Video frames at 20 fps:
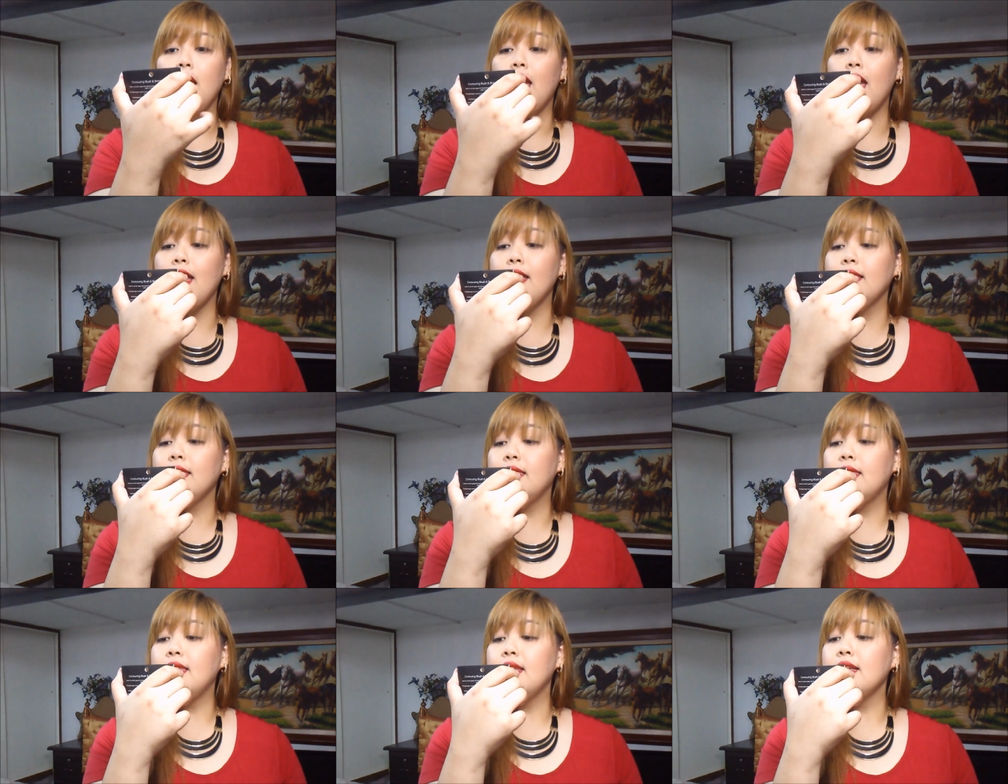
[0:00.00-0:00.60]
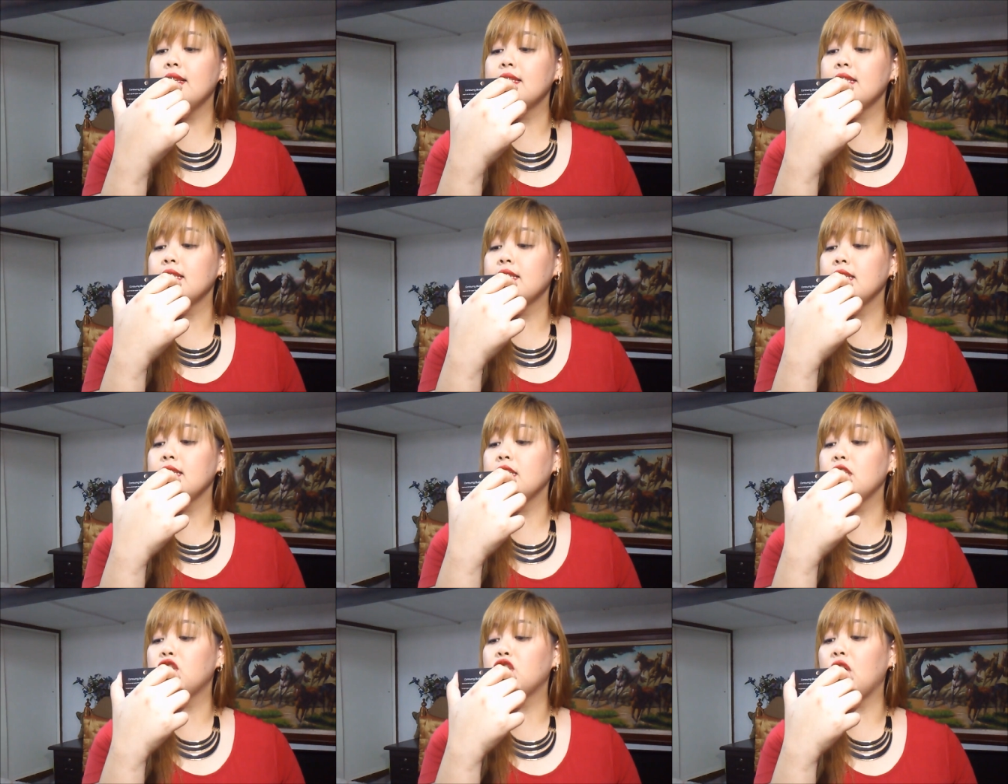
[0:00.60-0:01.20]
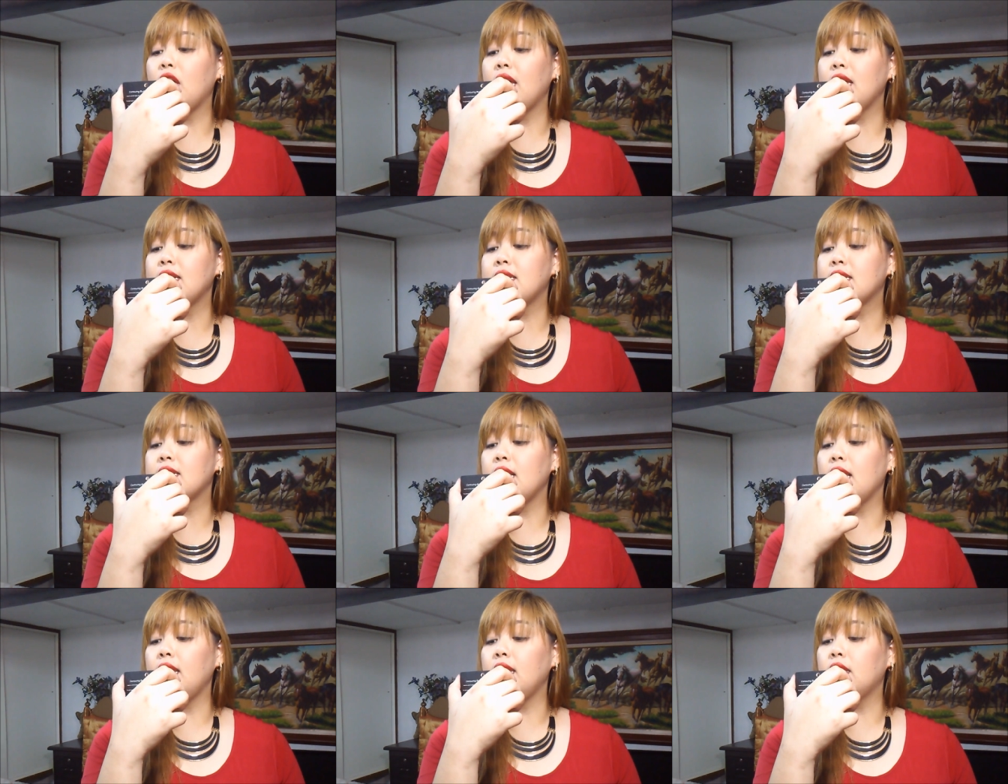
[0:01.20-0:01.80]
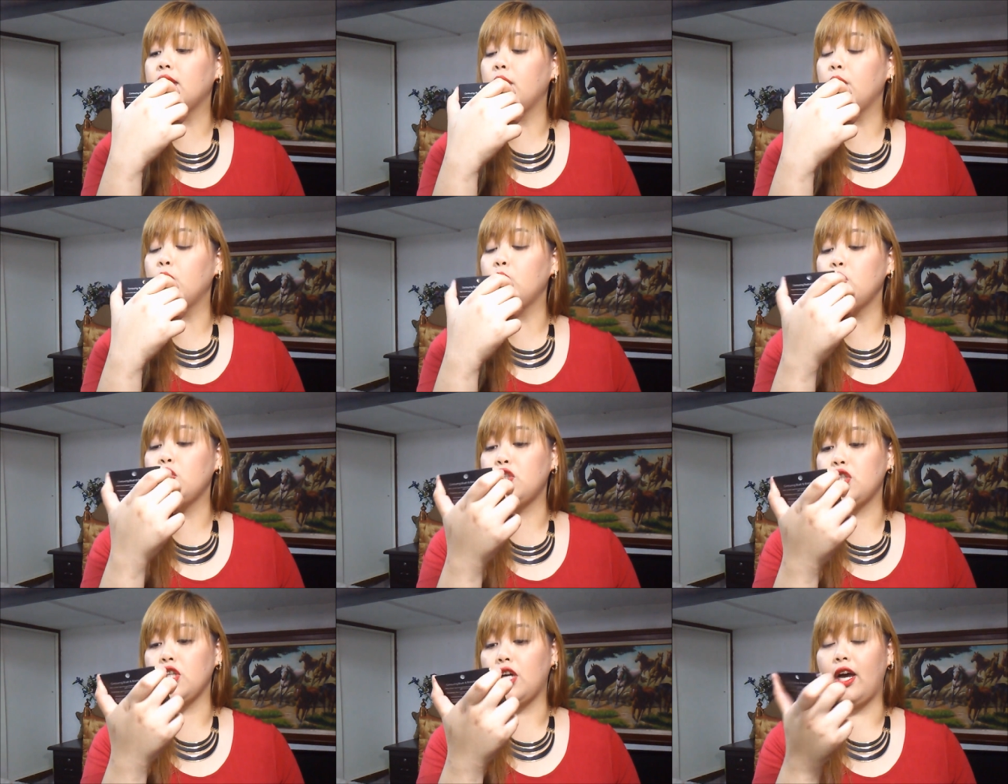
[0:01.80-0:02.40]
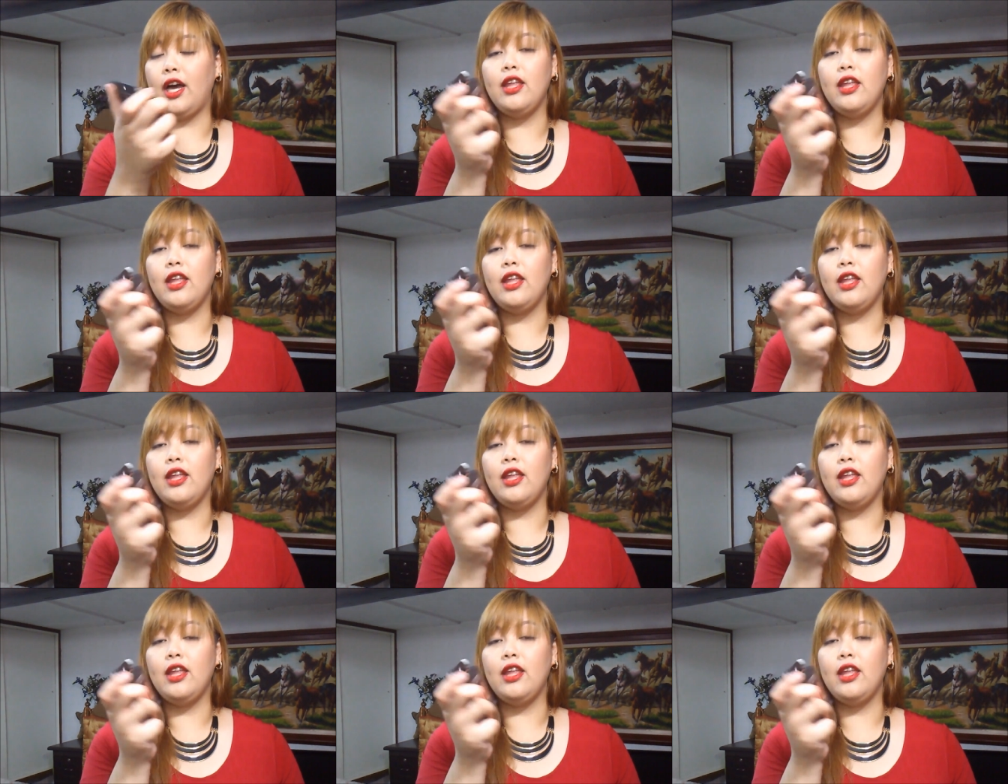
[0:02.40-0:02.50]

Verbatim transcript: and this is in the shade Saint Lucia